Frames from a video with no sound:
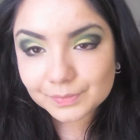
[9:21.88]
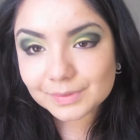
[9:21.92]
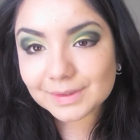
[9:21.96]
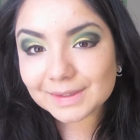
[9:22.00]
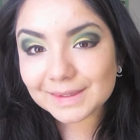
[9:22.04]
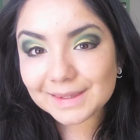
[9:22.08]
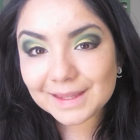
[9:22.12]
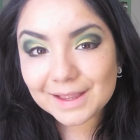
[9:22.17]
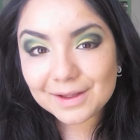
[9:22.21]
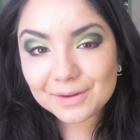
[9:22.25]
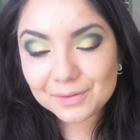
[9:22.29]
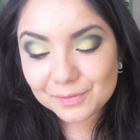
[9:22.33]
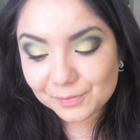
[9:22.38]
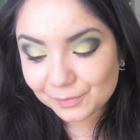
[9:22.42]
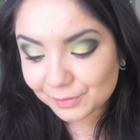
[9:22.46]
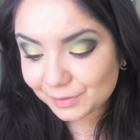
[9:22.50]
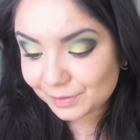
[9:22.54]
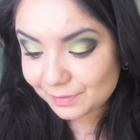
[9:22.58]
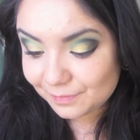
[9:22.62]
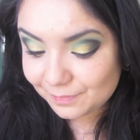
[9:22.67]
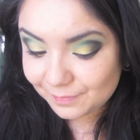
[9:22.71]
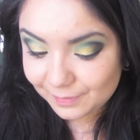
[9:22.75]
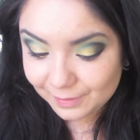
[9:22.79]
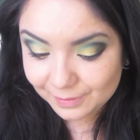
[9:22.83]
Now for
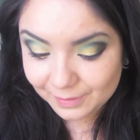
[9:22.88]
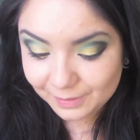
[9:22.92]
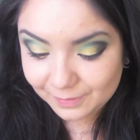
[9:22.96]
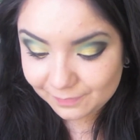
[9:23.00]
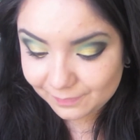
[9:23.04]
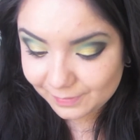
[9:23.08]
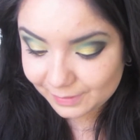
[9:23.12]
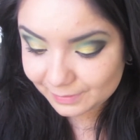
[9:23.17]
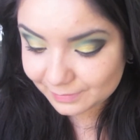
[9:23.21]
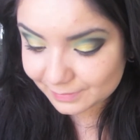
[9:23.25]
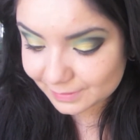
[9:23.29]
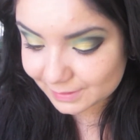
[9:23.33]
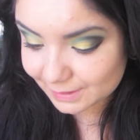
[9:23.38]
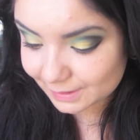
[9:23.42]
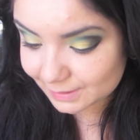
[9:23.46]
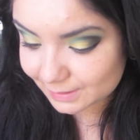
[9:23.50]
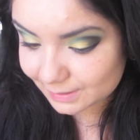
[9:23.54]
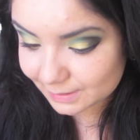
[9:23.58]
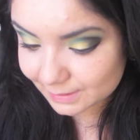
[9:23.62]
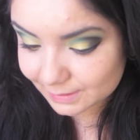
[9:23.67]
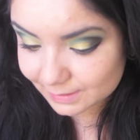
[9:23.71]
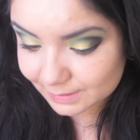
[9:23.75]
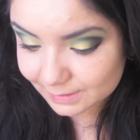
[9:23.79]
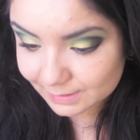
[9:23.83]
the very final
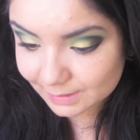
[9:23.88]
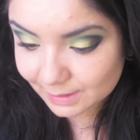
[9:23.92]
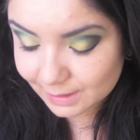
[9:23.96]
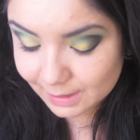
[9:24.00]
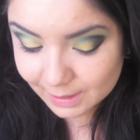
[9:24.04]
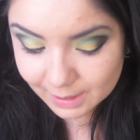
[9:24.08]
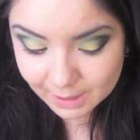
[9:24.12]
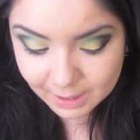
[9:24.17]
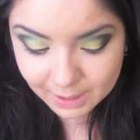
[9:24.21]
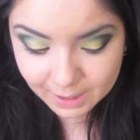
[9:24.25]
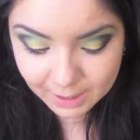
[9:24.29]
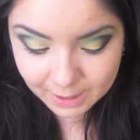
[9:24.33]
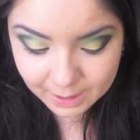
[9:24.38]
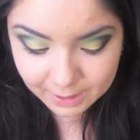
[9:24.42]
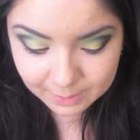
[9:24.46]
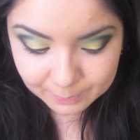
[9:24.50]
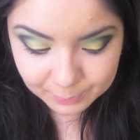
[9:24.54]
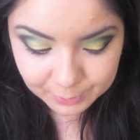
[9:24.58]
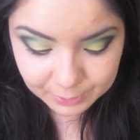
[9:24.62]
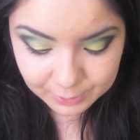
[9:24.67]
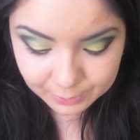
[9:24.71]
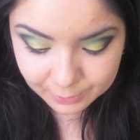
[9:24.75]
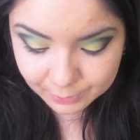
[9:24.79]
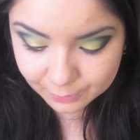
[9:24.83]
touches, I'm
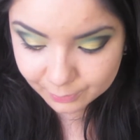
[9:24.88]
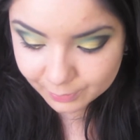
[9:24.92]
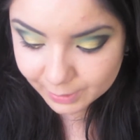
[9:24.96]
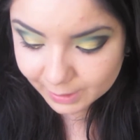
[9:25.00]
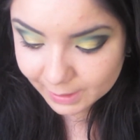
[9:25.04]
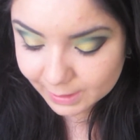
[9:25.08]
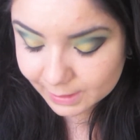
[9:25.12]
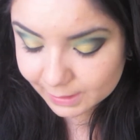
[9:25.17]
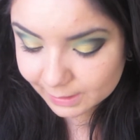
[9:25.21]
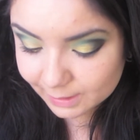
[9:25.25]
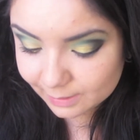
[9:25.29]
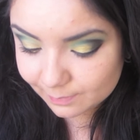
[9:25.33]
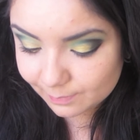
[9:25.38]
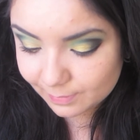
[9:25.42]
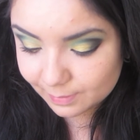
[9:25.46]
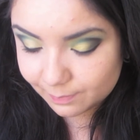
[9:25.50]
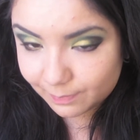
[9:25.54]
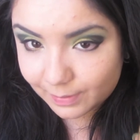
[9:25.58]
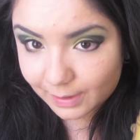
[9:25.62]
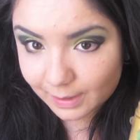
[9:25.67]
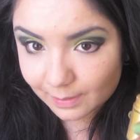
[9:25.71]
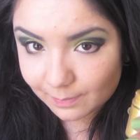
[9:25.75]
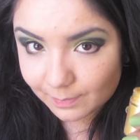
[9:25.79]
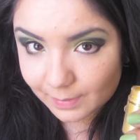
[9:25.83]
going to go ahead and get my
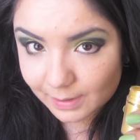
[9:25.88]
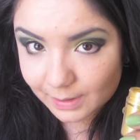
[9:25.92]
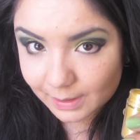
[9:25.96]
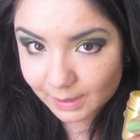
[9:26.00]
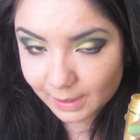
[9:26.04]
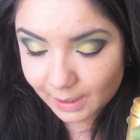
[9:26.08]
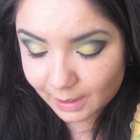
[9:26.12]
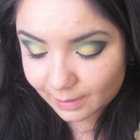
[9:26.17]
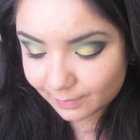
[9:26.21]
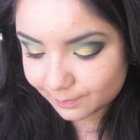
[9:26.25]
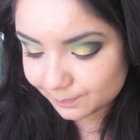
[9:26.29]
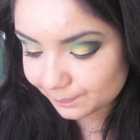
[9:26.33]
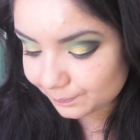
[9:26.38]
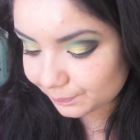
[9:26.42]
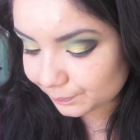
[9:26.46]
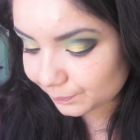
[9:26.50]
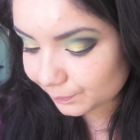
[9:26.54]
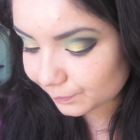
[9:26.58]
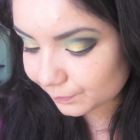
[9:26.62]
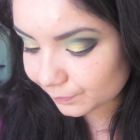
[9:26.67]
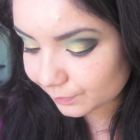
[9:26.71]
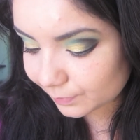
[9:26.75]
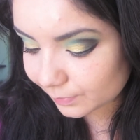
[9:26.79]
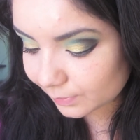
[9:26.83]
pigment again,
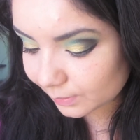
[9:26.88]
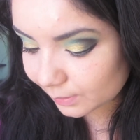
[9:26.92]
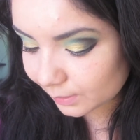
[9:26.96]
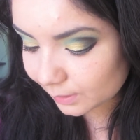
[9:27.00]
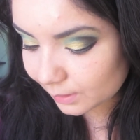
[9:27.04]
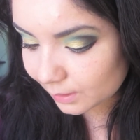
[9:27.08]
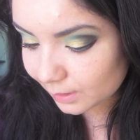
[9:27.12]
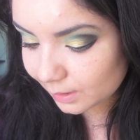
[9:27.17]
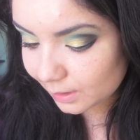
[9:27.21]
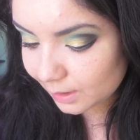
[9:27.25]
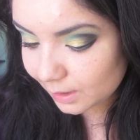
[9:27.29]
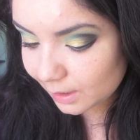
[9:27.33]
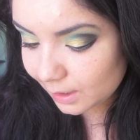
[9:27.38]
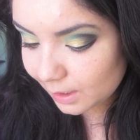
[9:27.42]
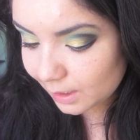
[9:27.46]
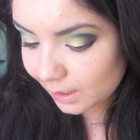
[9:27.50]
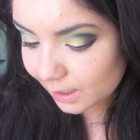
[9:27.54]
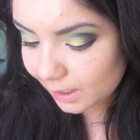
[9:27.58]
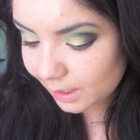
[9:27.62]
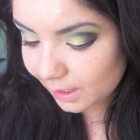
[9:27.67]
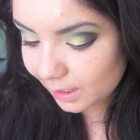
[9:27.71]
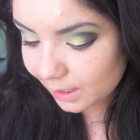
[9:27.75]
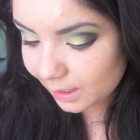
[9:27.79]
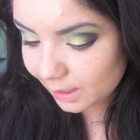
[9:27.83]

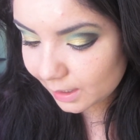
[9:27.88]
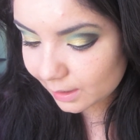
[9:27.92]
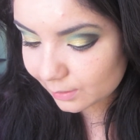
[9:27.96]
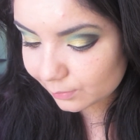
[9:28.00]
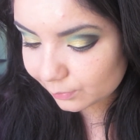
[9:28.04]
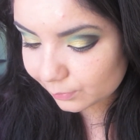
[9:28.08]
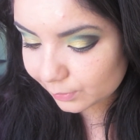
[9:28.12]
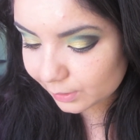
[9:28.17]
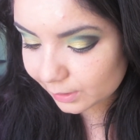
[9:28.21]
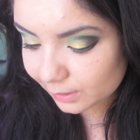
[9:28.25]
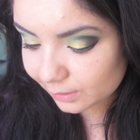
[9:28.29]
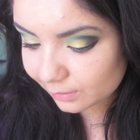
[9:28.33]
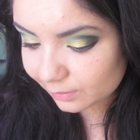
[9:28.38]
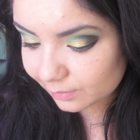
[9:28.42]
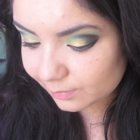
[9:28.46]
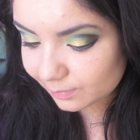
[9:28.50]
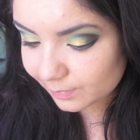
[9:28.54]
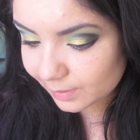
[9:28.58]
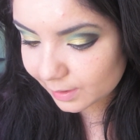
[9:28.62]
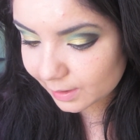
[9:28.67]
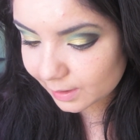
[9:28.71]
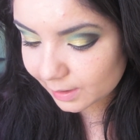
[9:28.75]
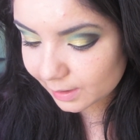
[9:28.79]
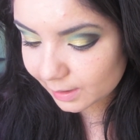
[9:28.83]
and with
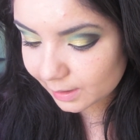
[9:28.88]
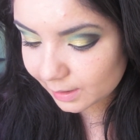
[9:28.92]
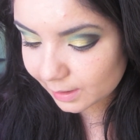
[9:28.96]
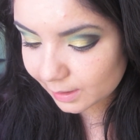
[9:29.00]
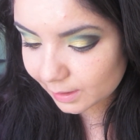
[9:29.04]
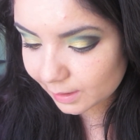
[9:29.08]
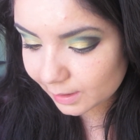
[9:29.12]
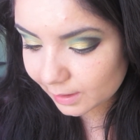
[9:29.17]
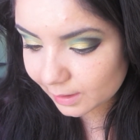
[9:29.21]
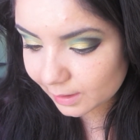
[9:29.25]
my